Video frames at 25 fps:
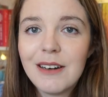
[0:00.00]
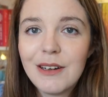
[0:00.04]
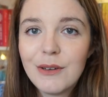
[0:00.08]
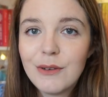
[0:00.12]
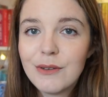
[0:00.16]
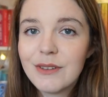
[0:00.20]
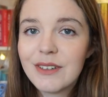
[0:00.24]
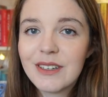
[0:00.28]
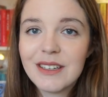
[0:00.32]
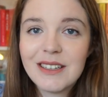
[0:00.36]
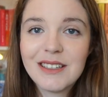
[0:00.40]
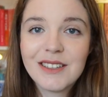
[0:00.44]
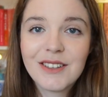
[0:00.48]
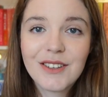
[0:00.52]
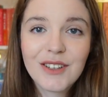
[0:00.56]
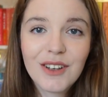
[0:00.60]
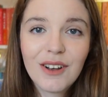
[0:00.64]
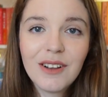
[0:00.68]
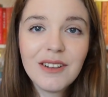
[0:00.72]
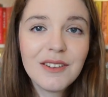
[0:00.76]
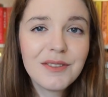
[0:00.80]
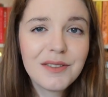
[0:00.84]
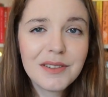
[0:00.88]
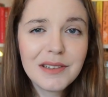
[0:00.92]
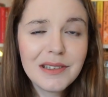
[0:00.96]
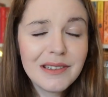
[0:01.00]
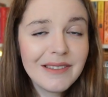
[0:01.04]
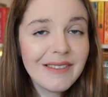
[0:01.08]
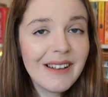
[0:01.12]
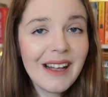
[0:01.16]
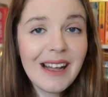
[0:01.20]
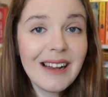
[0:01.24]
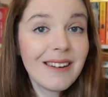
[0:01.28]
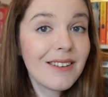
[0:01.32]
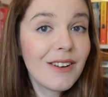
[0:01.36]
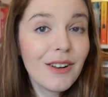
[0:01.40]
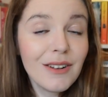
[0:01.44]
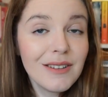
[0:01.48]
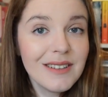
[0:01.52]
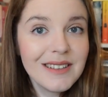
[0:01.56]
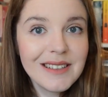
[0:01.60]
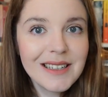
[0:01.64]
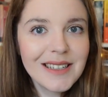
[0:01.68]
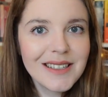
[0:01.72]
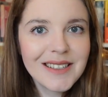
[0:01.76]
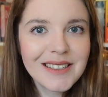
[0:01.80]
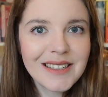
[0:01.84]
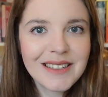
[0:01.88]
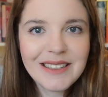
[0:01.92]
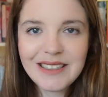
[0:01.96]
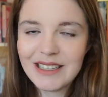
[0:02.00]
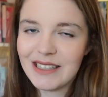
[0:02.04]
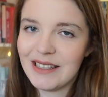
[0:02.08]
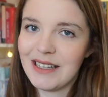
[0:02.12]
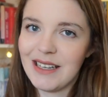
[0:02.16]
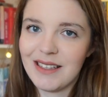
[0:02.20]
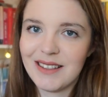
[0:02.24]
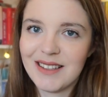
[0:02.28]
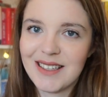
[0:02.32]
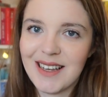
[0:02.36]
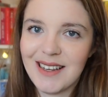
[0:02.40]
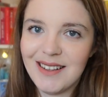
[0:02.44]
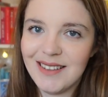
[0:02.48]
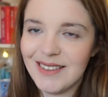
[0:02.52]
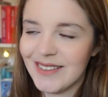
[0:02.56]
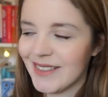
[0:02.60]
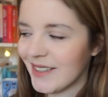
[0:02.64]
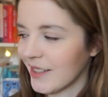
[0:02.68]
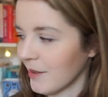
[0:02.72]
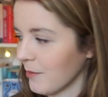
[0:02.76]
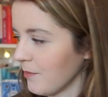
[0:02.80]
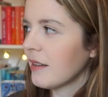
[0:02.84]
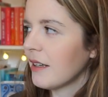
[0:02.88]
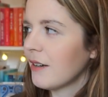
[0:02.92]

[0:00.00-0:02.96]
Loot is colourful and consistent in that sense.